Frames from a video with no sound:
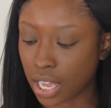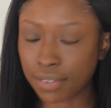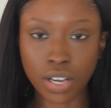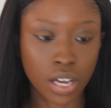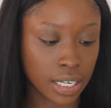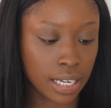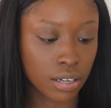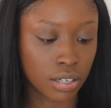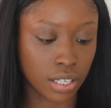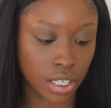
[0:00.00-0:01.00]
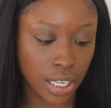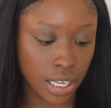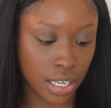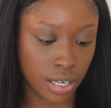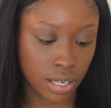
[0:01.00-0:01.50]
I've gone out,
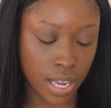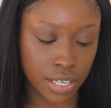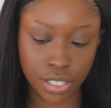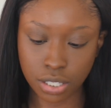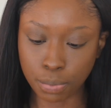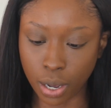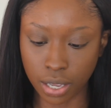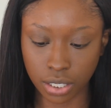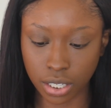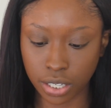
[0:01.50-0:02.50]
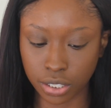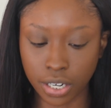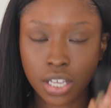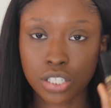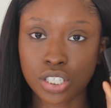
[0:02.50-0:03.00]
and I just bought the
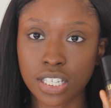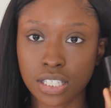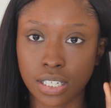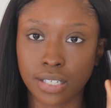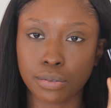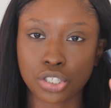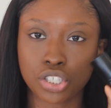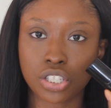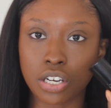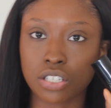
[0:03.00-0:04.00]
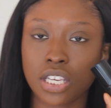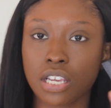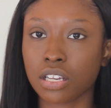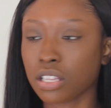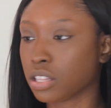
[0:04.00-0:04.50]
color Chestnut, which is
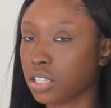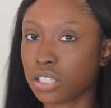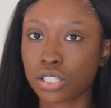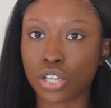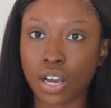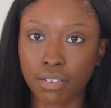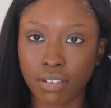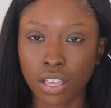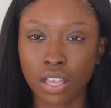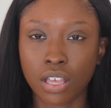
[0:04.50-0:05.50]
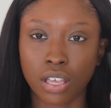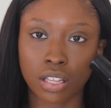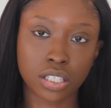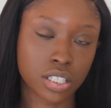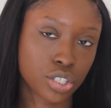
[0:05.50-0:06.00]
13. This is Toffee.
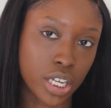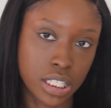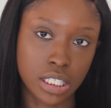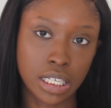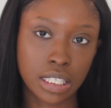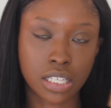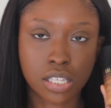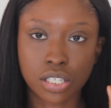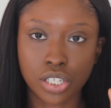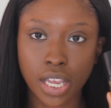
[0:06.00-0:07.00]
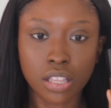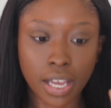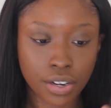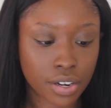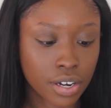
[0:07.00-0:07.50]
This is Chestnut. This is the shade
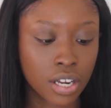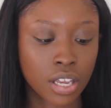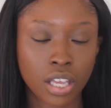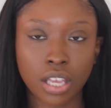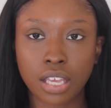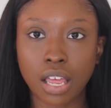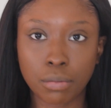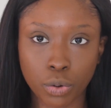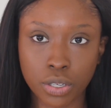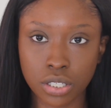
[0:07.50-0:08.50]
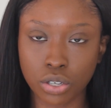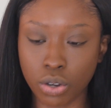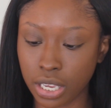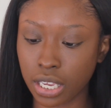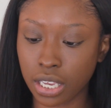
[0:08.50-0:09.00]
lighter. And I'm going to go
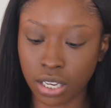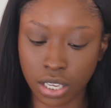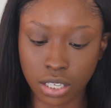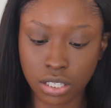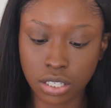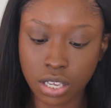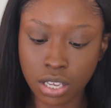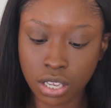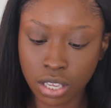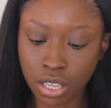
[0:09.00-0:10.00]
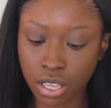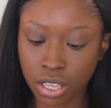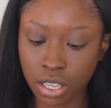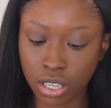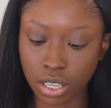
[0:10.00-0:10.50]
ahead and see.
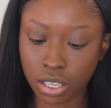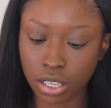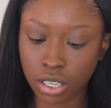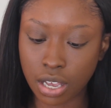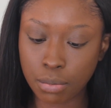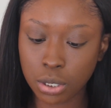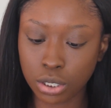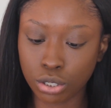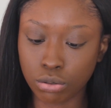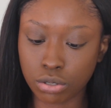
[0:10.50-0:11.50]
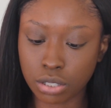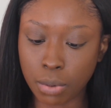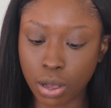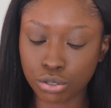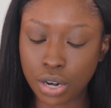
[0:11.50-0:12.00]
I'm going to use
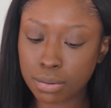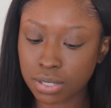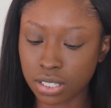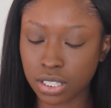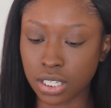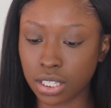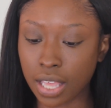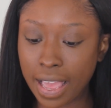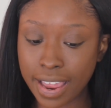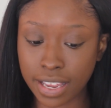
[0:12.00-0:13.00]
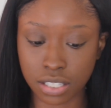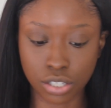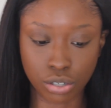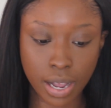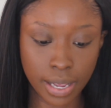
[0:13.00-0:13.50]
small drops since it has
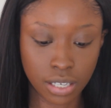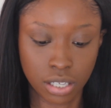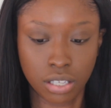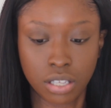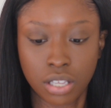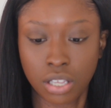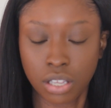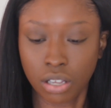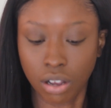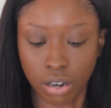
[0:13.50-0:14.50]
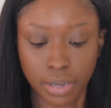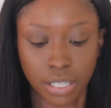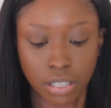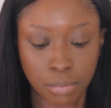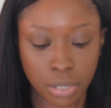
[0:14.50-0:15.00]
dried
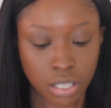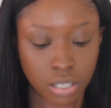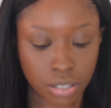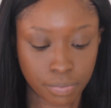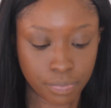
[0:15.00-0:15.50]
already on me.